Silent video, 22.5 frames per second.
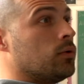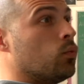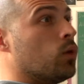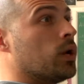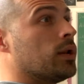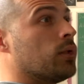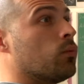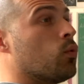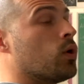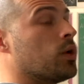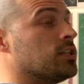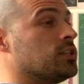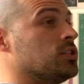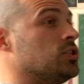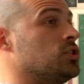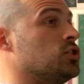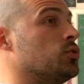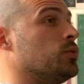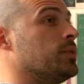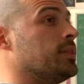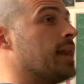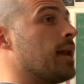what it wanted to
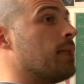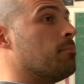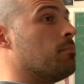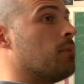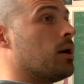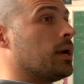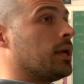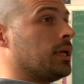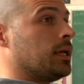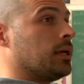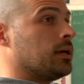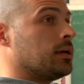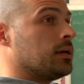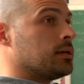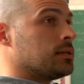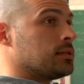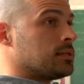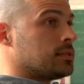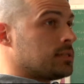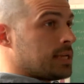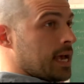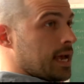do with that money
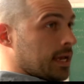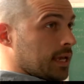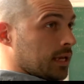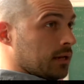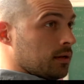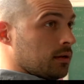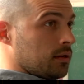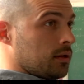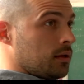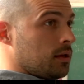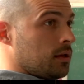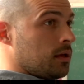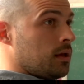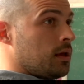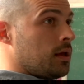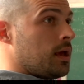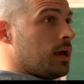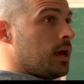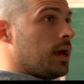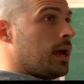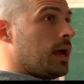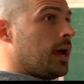second.
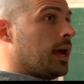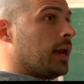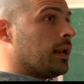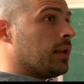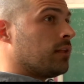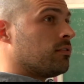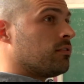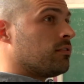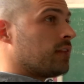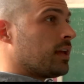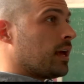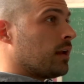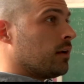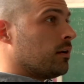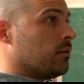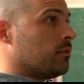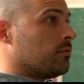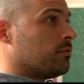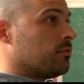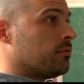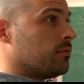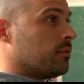And instead
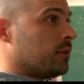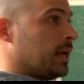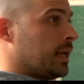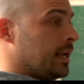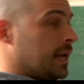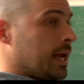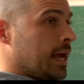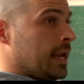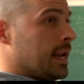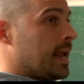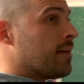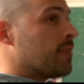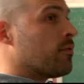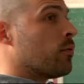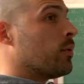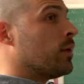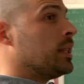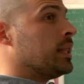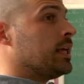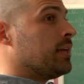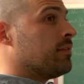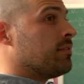of, and never
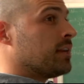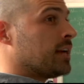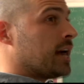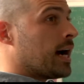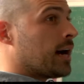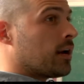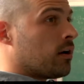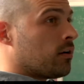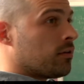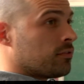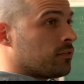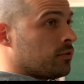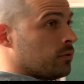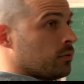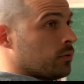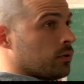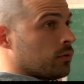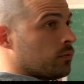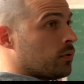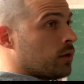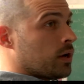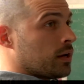really even got off to
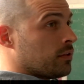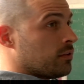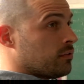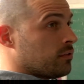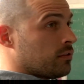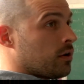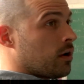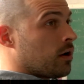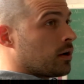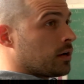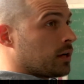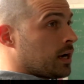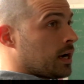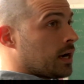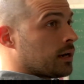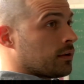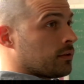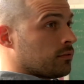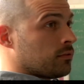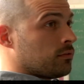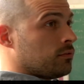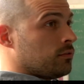a running start, kind
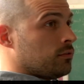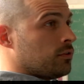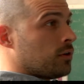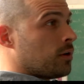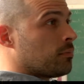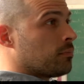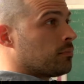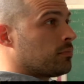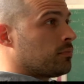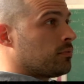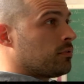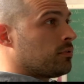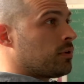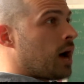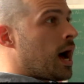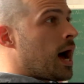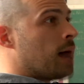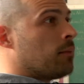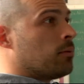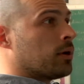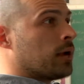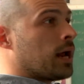of jumped,
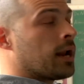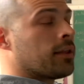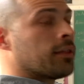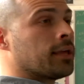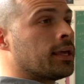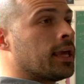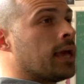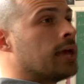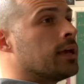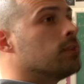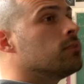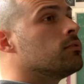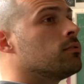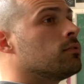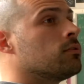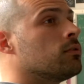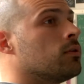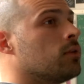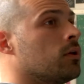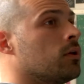hobbled out of the gates.